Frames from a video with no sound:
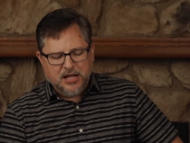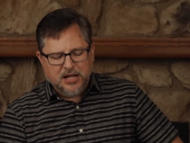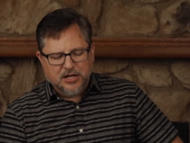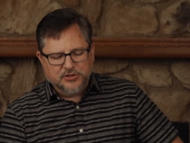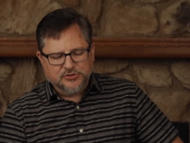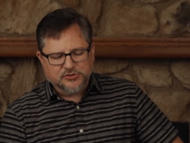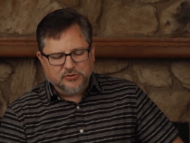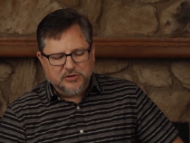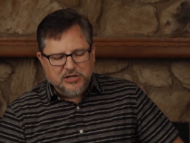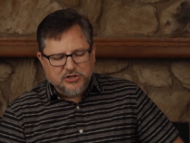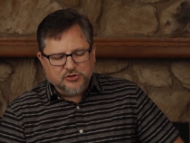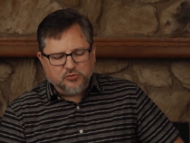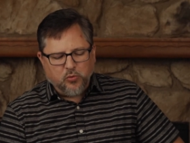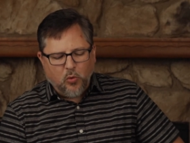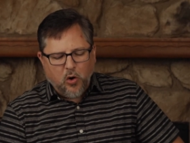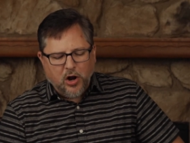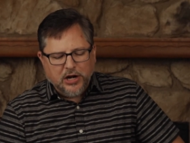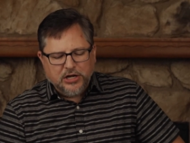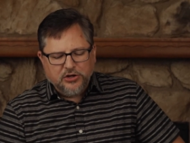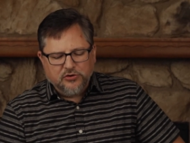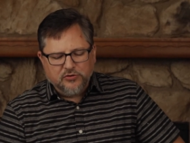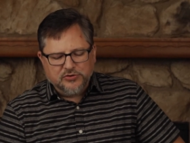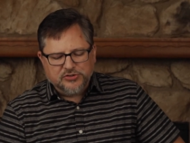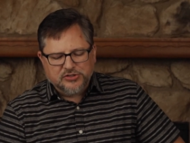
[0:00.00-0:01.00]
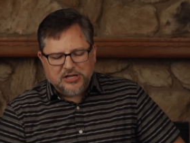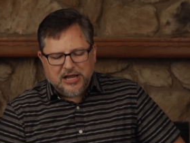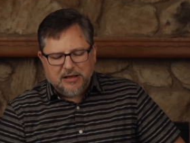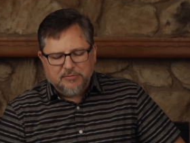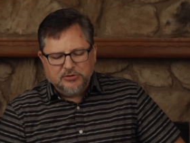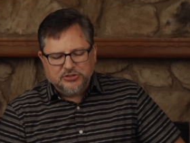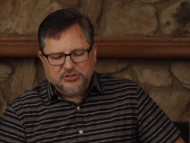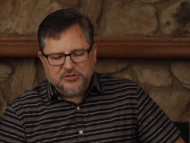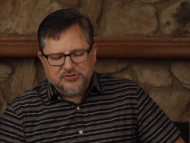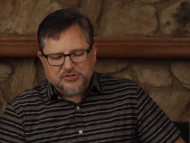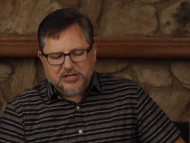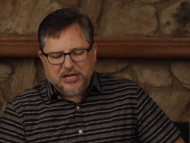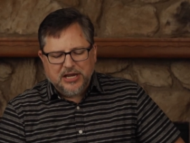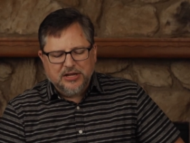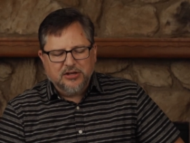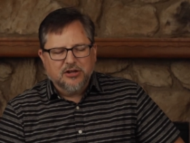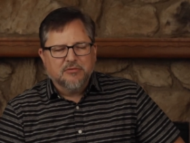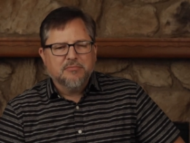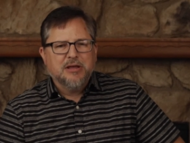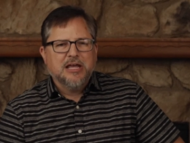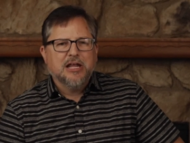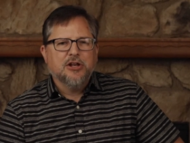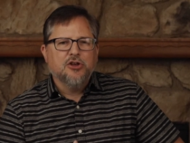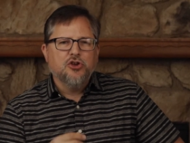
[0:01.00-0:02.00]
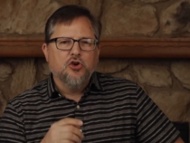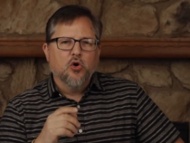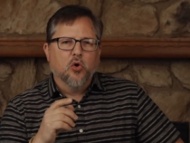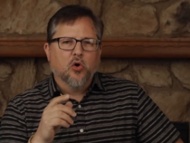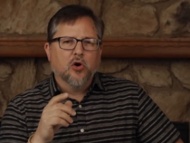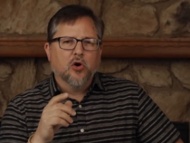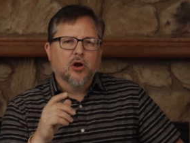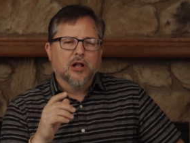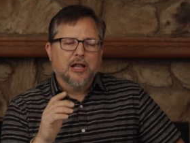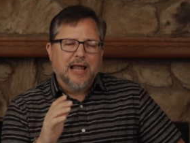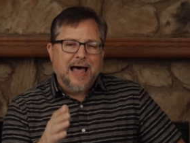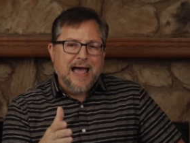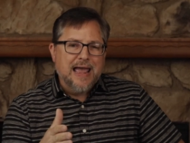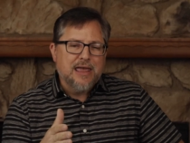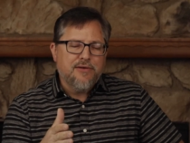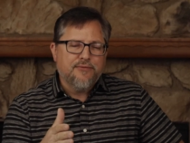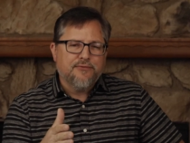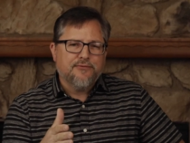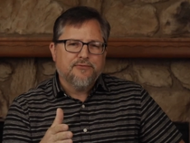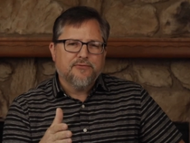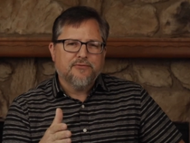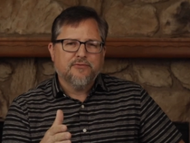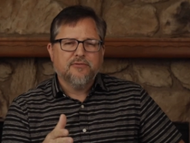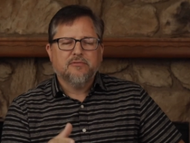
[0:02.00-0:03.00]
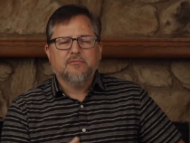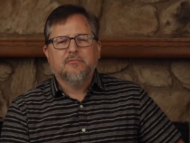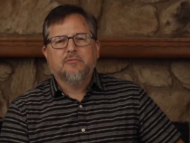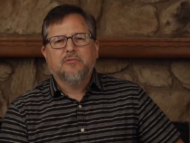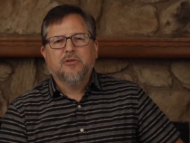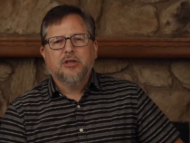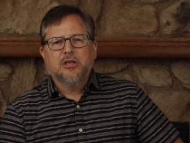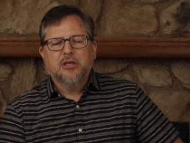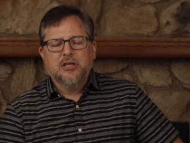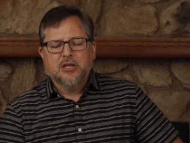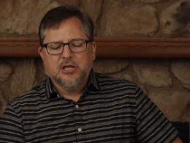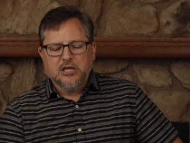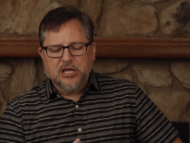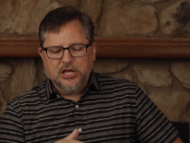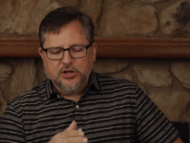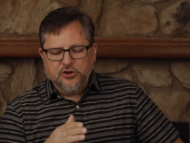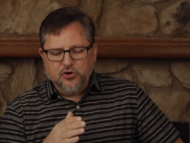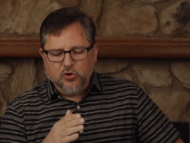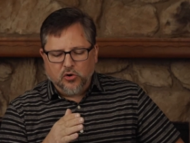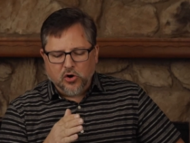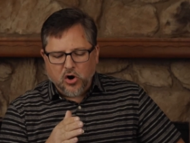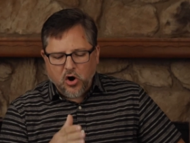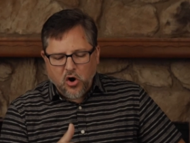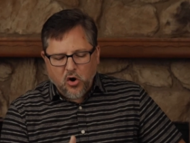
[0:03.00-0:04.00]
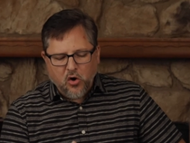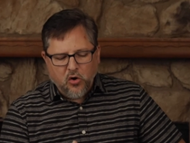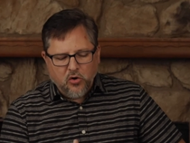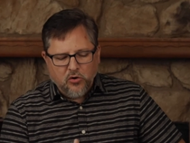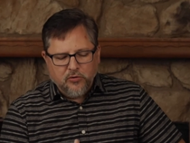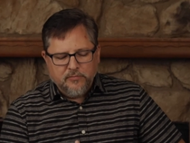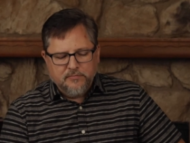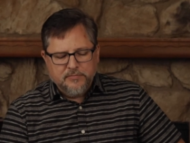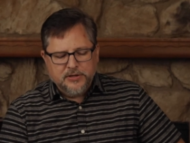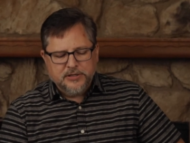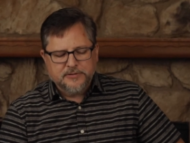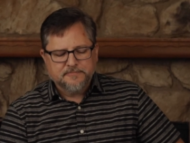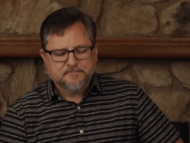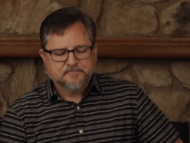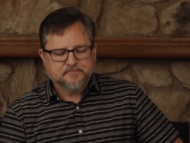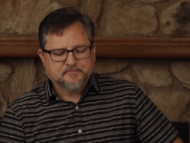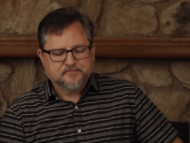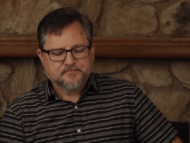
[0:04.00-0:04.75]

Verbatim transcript: And so He's wanting to establish His kingdom in your life, in your home,